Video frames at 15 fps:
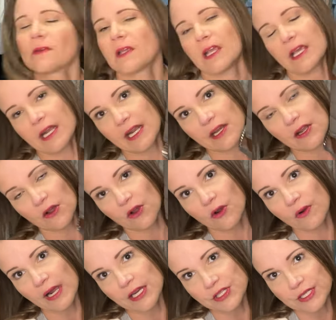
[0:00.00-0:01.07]
And I know
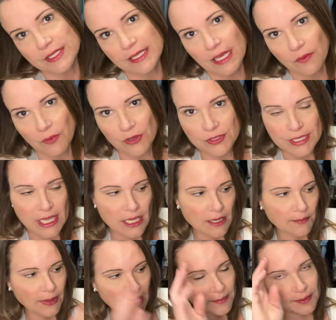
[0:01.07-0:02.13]
I just said we were saying
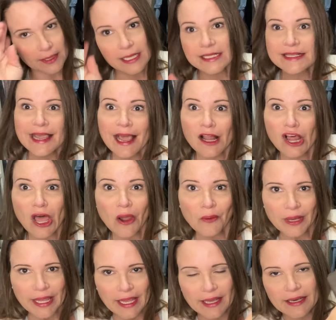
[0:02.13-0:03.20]
goodbye, but let's say hello
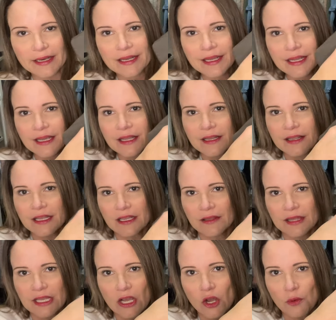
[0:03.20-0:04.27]
again. The,
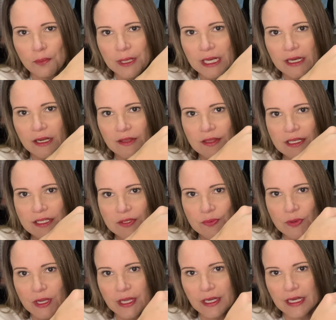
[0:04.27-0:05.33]
the opening on this
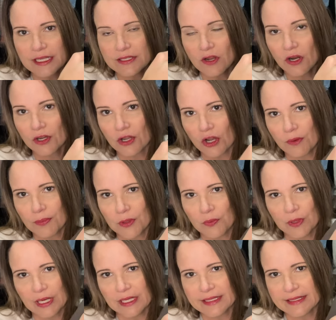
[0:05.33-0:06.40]
one, it's hard to open
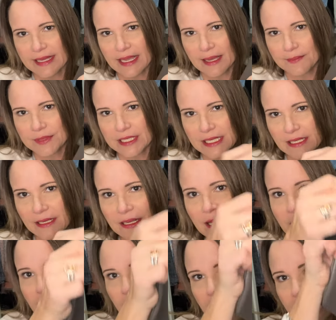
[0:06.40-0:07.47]
when it's empty,
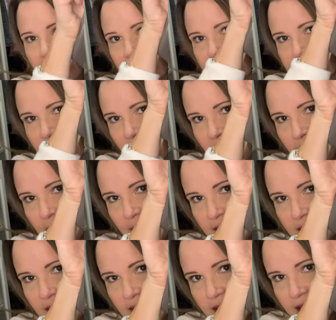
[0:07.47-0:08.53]
is a
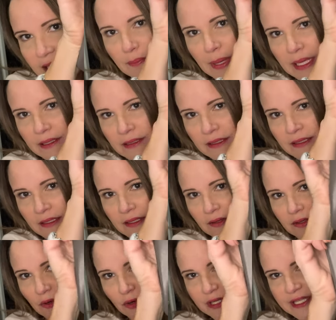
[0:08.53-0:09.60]
magnetic button
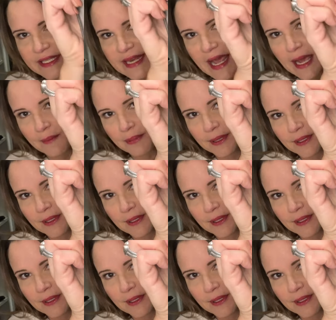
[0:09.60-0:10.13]
or snap,